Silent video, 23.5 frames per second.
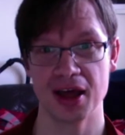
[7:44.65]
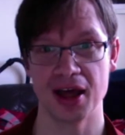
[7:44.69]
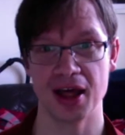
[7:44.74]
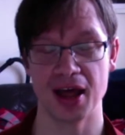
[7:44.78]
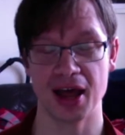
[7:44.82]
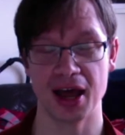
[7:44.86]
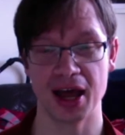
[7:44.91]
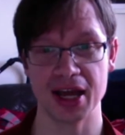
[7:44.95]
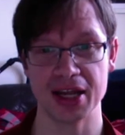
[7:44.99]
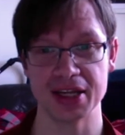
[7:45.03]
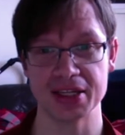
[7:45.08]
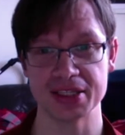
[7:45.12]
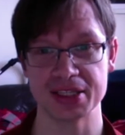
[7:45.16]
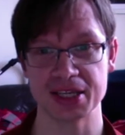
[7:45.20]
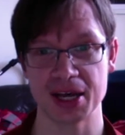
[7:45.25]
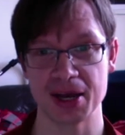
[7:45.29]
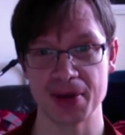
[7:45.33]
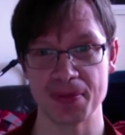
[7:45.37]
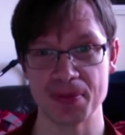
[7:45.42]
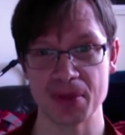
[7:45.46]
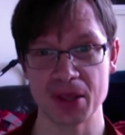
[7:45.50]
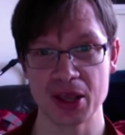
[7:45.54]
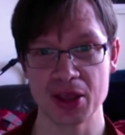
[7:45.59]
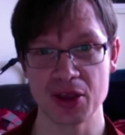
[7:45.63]
And
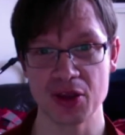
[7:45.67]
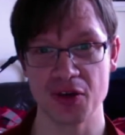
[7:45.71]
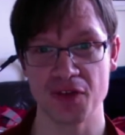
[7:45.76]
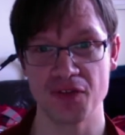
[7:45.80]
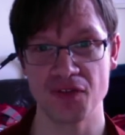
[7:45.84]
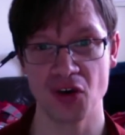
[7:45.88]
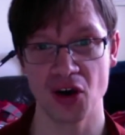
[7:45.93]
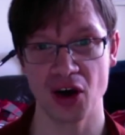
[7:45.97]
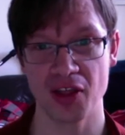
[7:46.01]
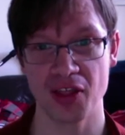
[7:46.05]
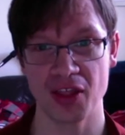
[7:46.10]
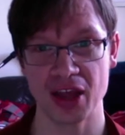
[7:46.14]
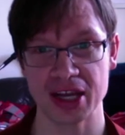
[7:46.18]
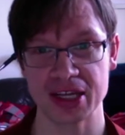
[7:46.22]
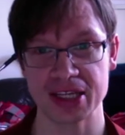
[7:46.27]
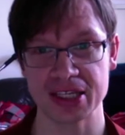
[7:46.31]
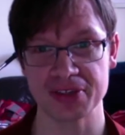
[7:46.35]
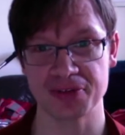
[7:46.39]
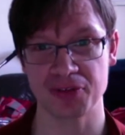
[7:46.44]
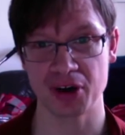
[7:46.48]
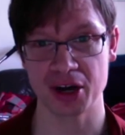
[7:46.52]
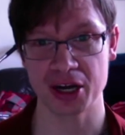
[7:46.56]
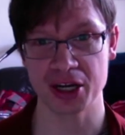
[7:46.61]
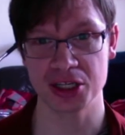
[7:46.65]
you'll find that is
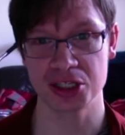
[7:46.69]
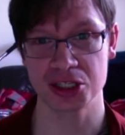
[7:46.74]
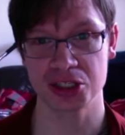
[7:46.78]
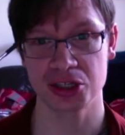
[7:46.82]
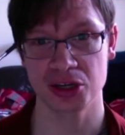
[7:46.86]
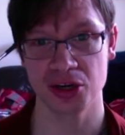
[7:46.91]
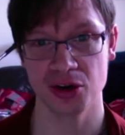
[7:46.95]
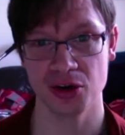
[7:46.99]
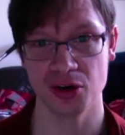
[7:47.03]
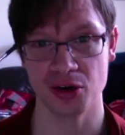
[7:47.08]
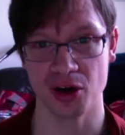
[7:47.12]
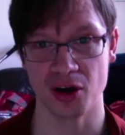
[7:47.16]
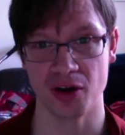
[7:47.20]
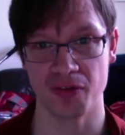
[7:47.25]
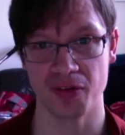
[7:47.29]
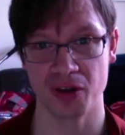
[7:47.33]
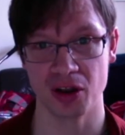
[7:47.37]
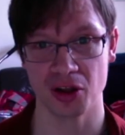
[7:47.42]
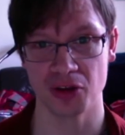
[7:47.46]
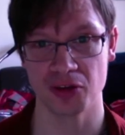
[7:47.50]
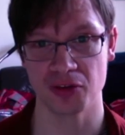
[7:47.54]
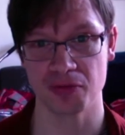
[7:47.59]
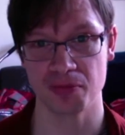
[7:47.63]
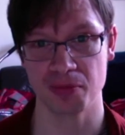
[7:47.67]
very true of a
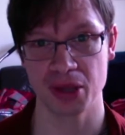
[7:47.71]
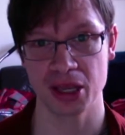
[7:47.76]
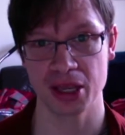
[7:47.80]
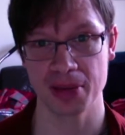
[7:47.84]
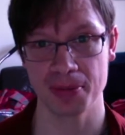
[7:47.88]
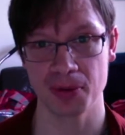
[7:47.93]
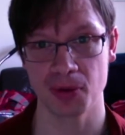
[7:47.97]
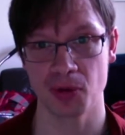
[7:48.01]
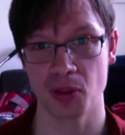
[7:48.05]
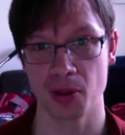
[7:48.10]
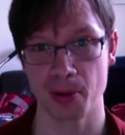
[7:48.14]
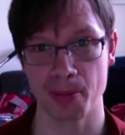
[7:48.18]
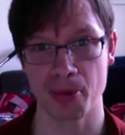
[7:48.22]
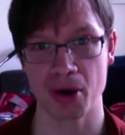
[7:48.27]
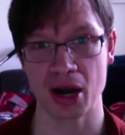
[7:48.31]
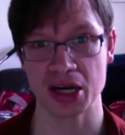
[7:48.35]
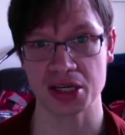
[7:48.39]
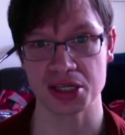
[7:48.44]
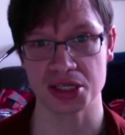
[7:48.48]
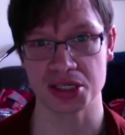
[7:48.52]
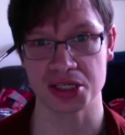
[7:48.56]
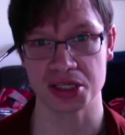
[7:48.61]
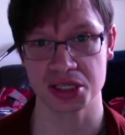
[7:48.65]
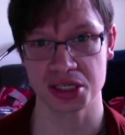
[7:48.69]
lot of people that
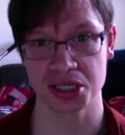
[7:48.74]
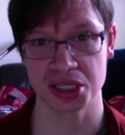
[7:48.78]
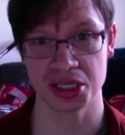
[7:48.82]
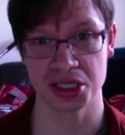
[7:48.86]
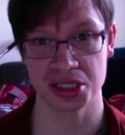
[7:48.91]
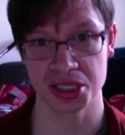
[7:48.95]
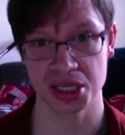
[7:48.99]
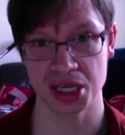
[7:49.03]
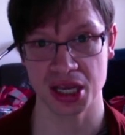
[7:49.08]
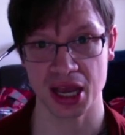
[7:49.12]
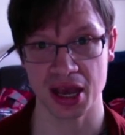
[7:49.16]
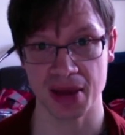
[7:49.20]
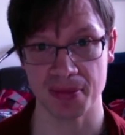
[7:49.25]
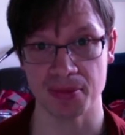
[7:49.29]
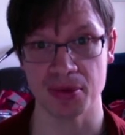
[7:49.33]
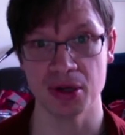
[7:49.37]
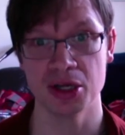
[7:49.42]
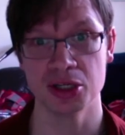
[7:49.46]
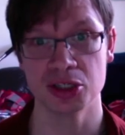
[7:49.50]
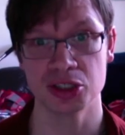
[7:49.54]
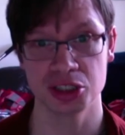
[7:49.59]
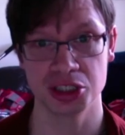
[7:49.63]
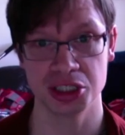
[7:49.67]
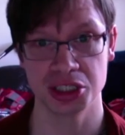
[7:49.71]
practice TCM,
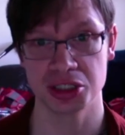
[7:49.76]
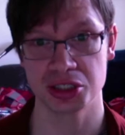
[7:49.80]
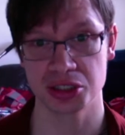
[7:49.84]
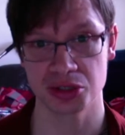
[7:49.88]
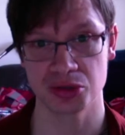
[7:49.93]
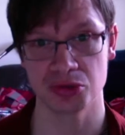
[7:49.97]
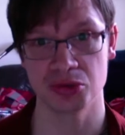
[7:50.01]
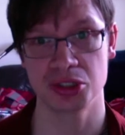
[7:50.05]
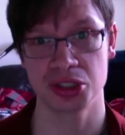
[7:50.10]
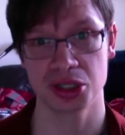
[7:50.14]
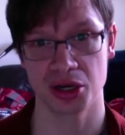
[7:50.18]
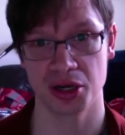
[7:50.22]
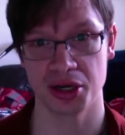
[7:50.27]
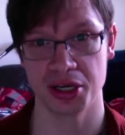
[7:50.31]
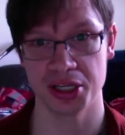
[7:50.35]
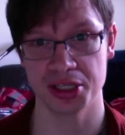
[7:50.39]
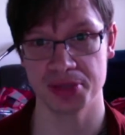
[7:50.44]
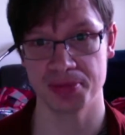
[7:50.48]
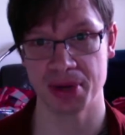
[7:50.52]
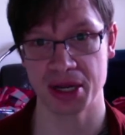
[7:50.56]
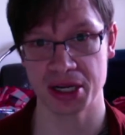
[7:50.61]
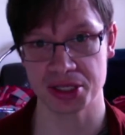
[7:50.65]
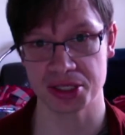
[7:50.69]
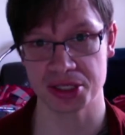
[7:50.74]
traditional Chinese
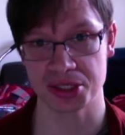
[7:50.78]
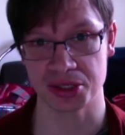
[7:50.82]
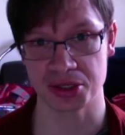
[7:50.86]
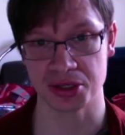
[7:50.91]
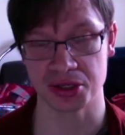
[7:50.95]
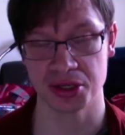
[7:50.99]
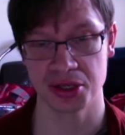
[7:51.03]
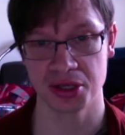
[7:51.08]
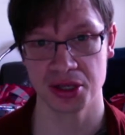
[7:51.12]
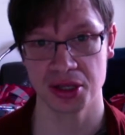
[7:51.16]
medicine.